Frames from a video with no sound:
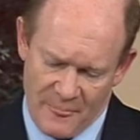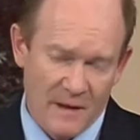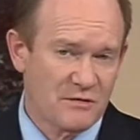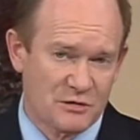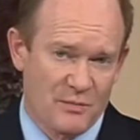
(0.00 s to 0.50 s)

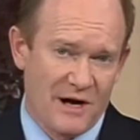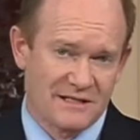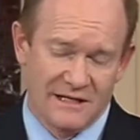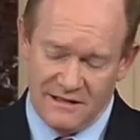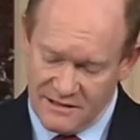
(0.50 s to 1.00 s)
Mr.
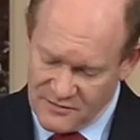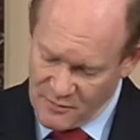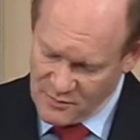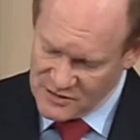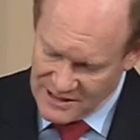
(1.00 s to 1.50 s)
President, it's
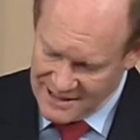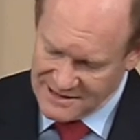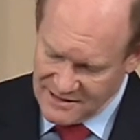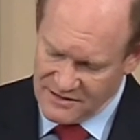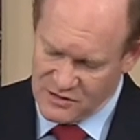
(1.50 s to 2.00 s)
for
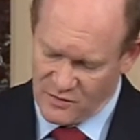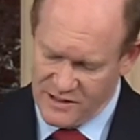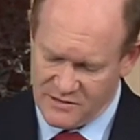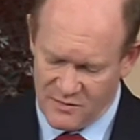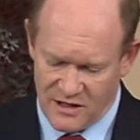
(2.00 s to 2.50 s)
precisely this
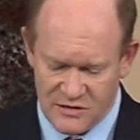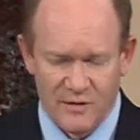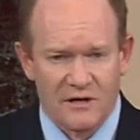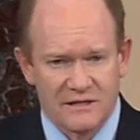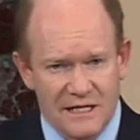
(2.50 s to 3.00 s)
reason, because
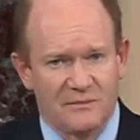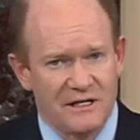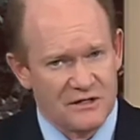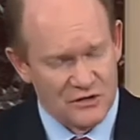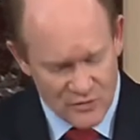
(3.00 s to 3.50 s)
we are deeply
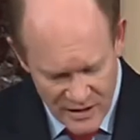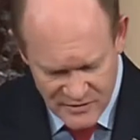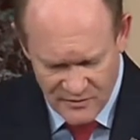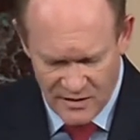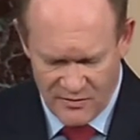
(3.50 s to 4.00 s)

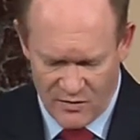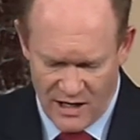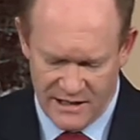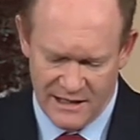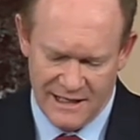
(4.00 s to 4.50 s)
distrustful of
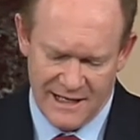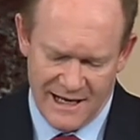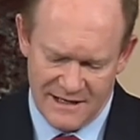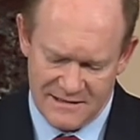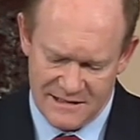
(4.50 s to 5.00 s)
Iran
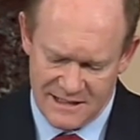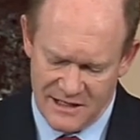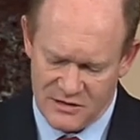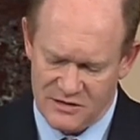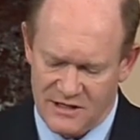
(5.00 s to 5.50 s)
and its
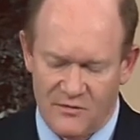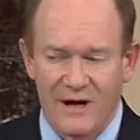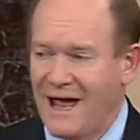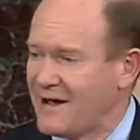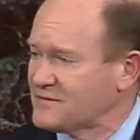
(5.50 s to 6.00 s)
intentions, that we
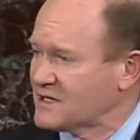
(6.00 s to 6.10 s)
have to